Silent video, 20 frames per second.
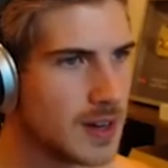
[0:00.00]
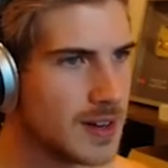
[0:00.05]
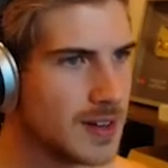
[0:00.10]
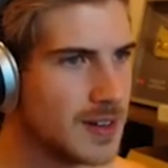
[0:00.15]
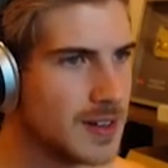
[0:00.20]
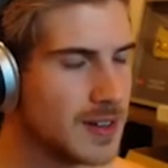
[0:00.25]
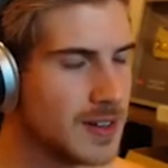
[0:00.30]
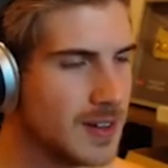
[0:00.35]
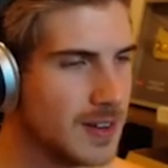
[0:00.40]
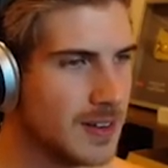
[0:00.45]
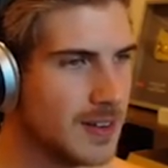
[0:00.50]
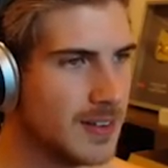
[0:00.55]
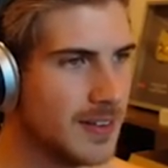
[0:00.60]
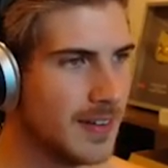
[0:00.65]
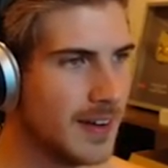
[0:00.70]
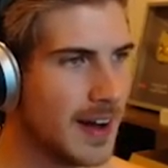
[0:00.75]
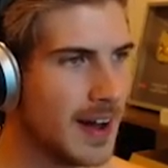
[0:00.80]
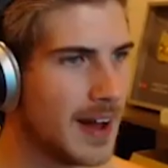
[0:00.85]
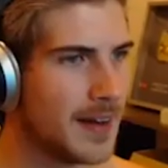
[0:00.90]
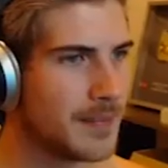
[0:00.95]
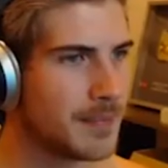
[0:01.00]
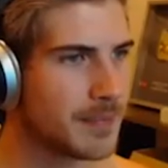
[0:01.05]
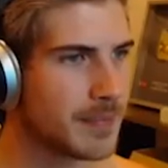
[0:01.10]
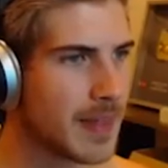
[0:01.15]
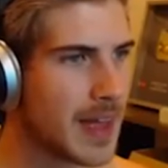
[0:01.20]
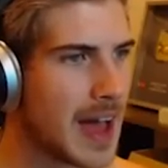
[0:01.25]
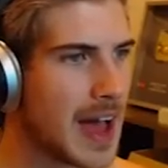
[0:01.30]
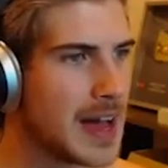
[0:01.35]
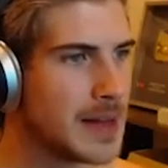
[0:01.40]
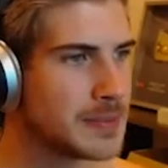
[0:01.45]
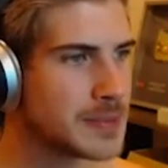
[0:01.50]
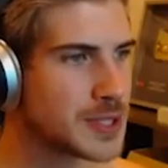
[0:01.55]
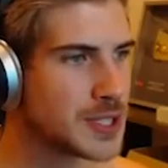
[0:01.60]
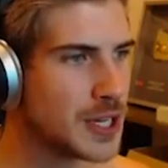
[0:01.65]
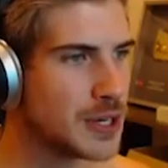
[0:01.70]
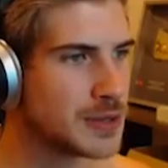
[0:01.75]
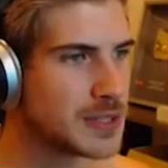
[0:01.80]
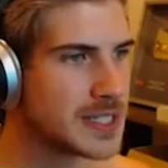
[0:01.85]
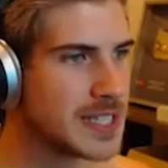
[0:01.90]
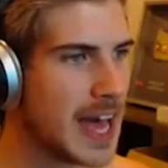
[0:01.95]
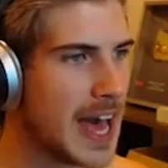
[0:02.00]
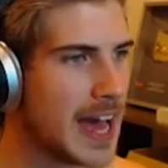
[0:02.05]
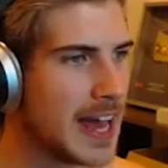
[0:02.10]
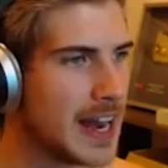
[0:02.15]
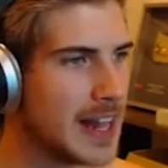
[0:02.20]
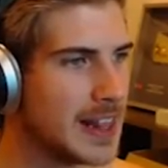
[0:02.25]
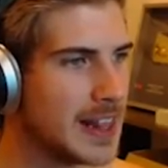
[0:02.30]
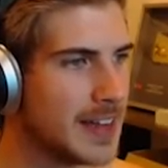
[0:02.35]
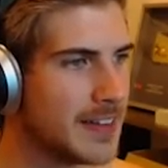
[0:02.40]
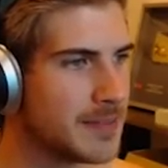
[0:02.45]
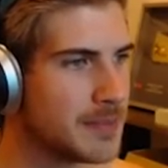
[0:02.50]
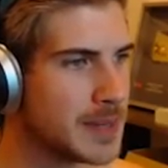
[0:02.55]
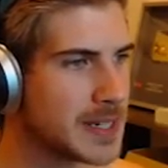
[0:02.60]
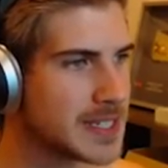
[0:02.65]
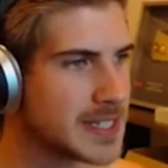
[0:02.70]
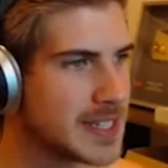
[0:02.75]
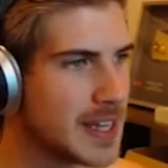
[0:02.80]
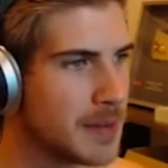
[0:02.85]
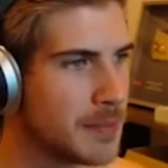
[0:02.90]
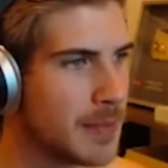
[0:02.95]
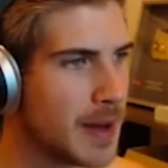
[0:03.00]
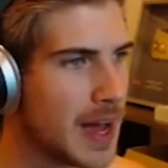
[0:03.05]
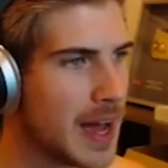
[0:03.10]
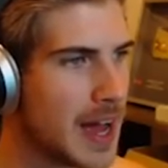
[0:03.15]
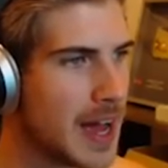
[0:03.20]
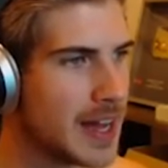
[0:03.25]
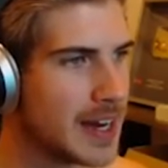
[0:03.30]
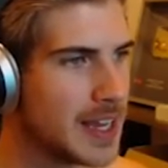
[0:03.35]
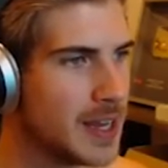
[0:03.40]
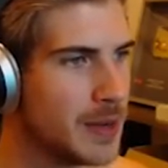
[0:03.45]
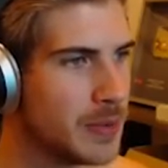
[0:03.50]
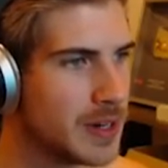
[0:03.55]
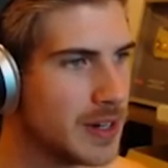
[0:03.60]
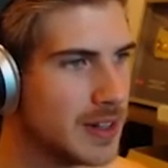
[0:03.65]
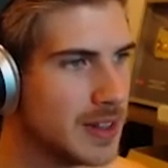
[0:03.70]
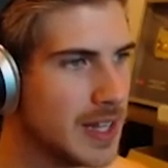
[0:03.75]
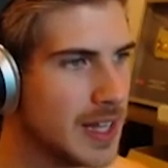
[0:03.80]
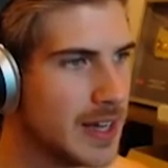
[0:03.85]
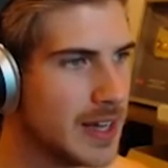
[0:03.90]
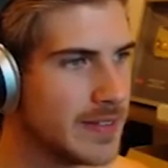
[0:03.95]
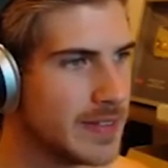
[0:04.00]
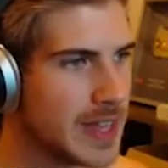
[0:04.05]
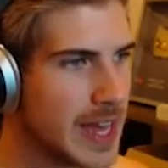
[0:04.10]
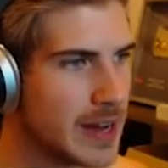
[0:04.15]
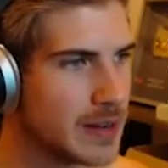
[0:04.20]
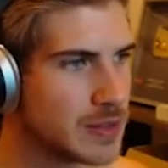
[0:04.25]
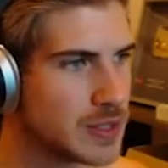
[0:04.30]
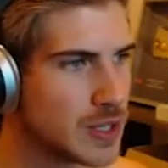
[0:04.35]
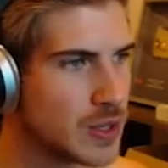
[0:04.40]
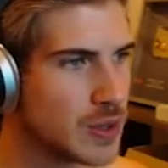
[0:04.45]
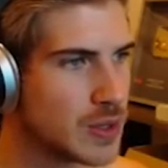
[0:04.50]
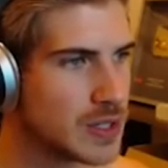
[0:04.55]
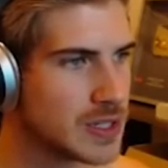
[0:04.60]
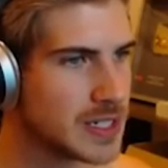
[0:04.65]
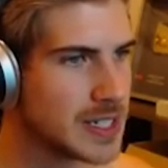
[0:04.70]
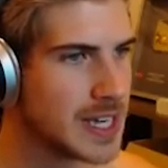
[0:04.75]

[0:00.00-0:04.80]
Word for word: Ooh. I'm so sad I left my son behind. He would have loved the outdoors.